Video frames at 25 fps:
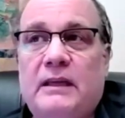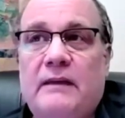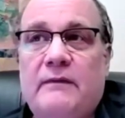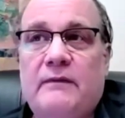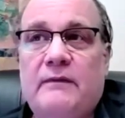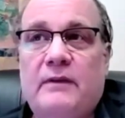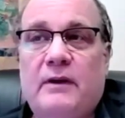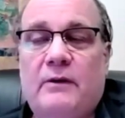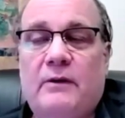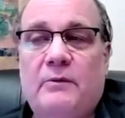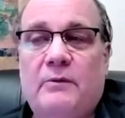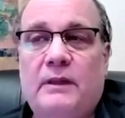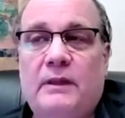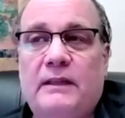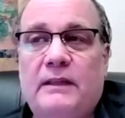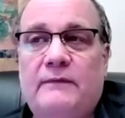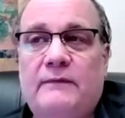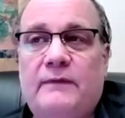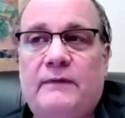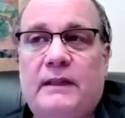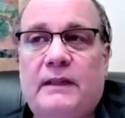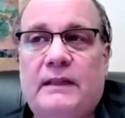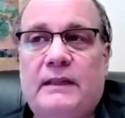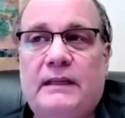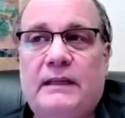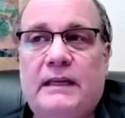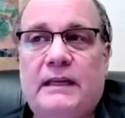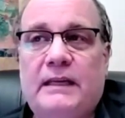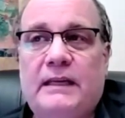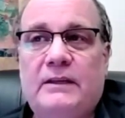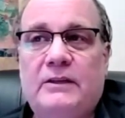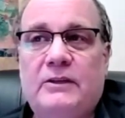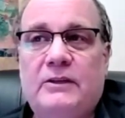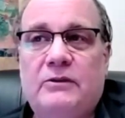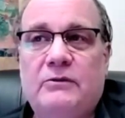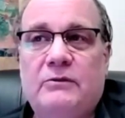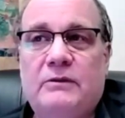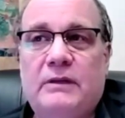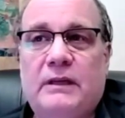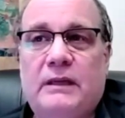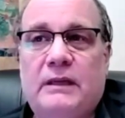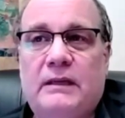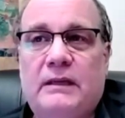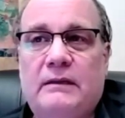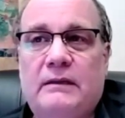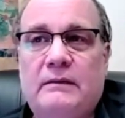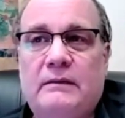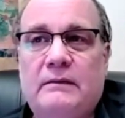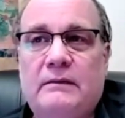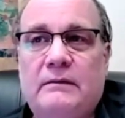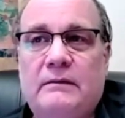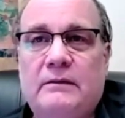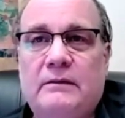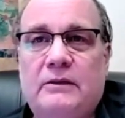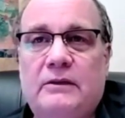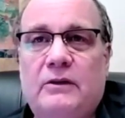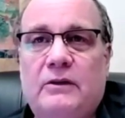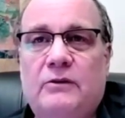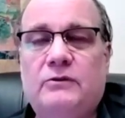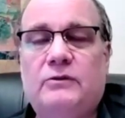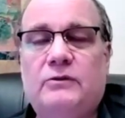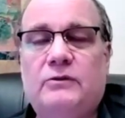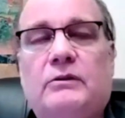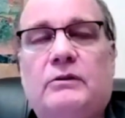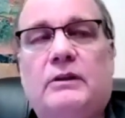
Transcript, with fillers: if you're really feeling it, you can, you know,